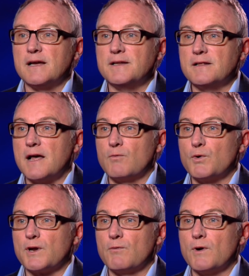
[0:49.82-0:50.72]
I did a lot of
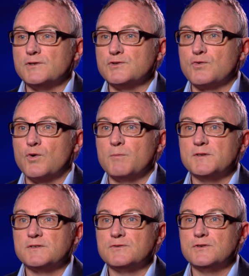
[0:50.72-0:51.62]
work at Roger
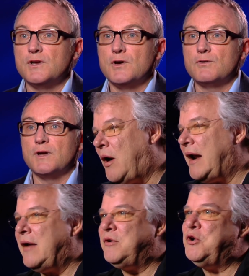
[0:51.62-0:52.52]
Corman's studio.
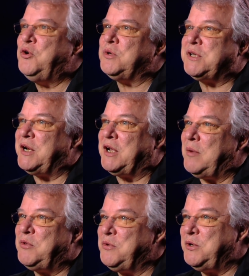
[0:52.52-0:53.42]
I never knew who was going to
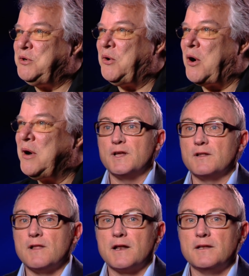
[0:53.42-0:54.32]
come through the door.
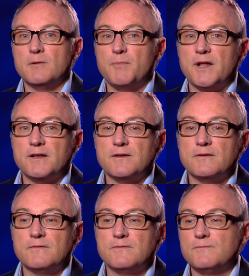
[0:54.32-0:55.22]
And a lot of
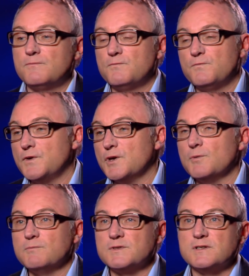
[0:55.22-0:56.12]
independent
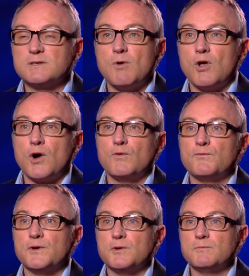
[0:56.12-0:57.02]
films and small
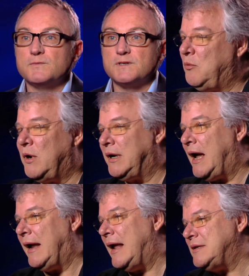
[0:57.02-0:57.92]
art films. One
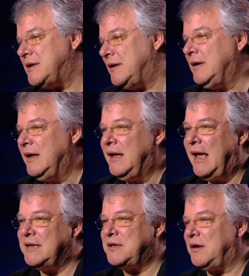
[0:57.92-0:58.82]
guy has a
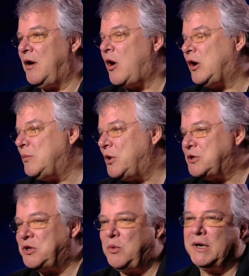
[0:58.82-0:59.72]
has a car
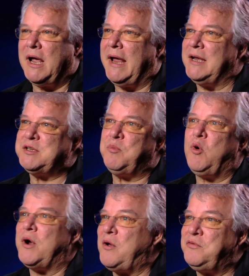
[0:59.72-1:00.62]
commercial, one guy has a
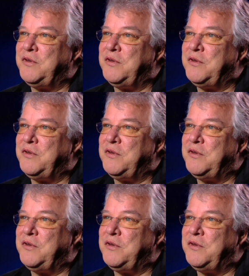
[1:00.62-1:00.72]
porno